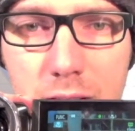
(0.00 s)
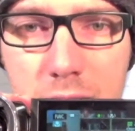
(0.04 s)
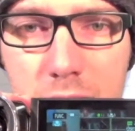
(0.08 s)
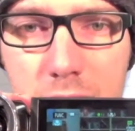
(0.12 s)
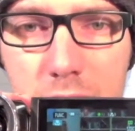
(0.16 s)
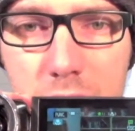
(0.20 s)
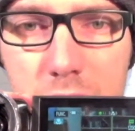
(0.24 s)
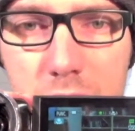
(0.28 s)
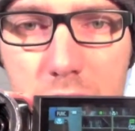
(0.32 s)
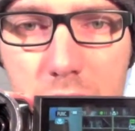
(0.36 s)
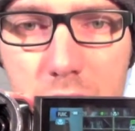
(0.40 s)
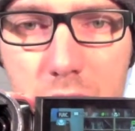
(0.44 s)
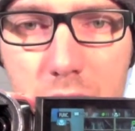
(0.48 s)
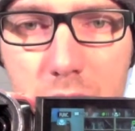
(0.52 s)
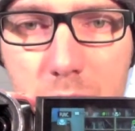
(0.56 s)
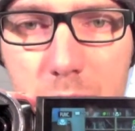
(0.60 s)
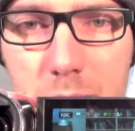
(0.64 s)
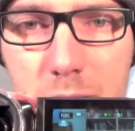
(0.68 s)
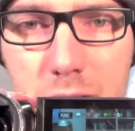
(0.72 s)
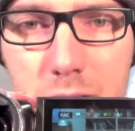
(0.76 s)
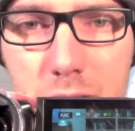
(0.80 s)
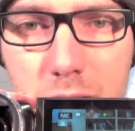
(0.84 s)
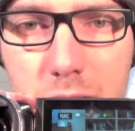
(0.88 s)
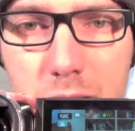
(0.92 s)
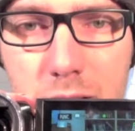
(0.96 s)
It'll tell you how
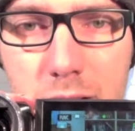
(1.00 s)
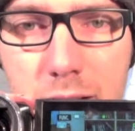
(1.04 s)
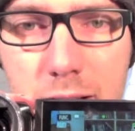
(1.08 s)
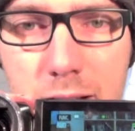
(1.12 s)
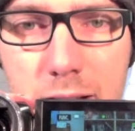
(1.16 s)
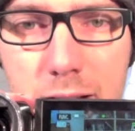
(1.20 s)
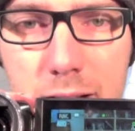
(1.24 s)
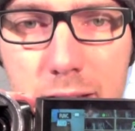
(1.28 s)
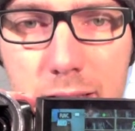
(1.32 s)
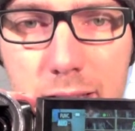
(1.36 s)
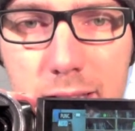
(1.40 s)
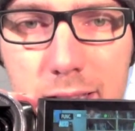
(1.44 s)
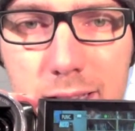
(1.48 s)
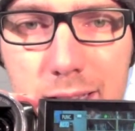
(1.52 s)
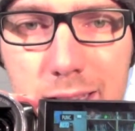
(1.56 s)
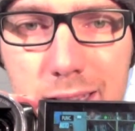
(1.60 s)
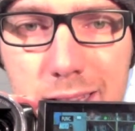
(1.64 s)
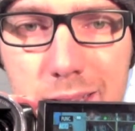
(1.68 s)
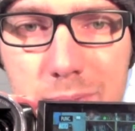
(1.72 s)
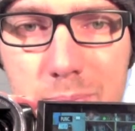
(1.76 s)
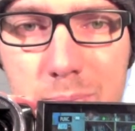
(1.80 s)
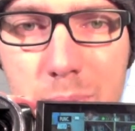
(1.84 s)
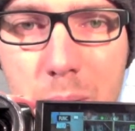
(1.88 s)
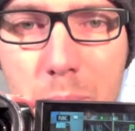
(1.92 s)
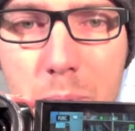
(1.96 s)
much
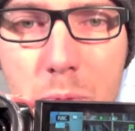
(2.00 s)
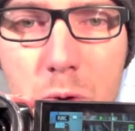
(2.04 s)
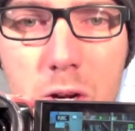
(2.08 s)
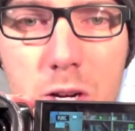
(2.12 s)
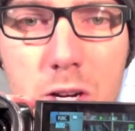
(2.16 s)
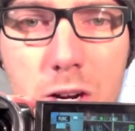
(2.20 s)
memory